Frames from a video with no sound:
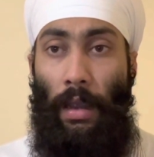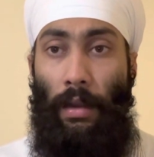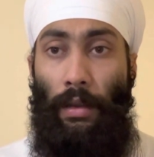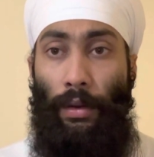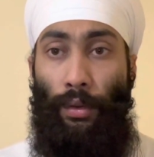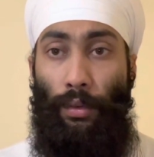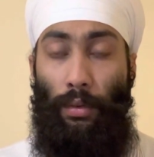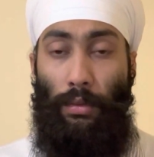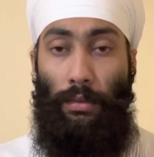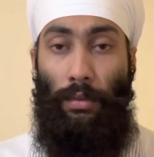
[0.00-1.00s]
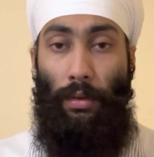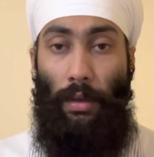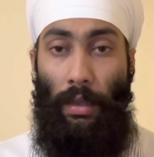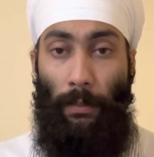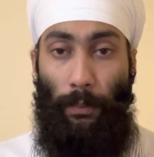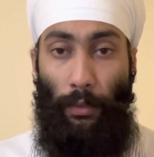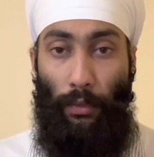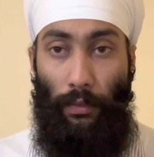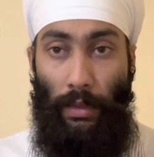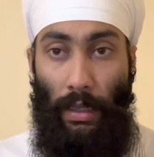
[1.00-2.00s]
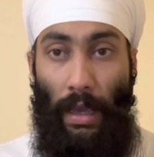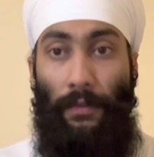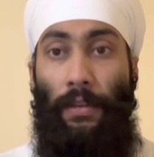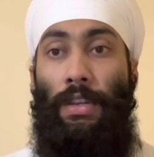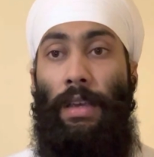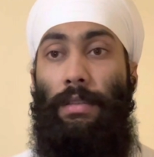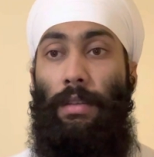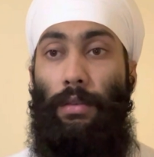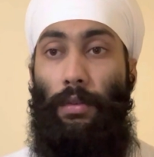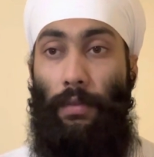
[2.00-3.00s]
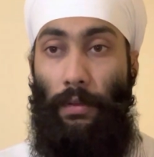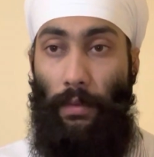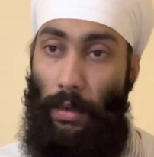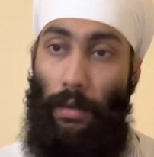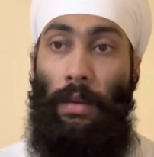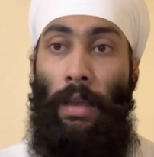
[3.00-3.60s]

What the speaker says: and it also improve the efficiency of our work.